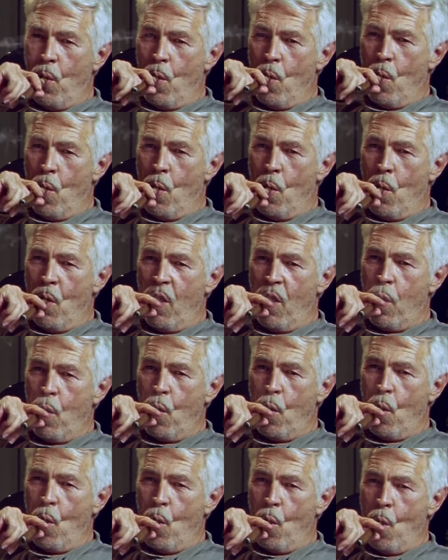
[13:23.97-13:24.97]

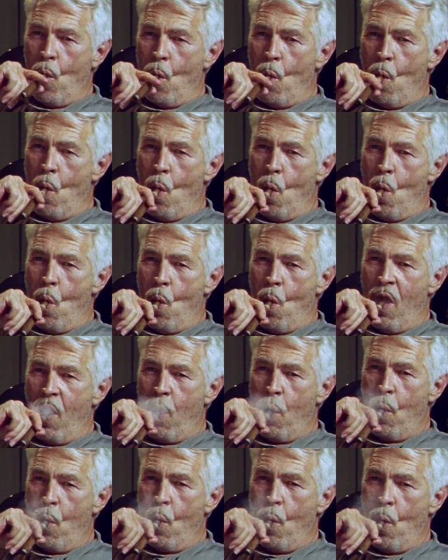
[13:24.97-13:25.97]
becomes
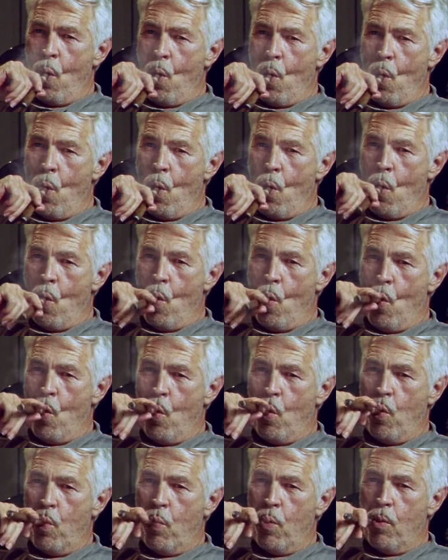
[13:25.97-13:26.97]
rather not
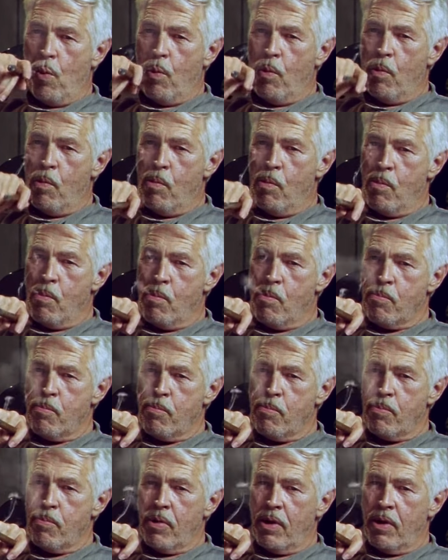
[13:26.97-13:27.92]
self-defeating, but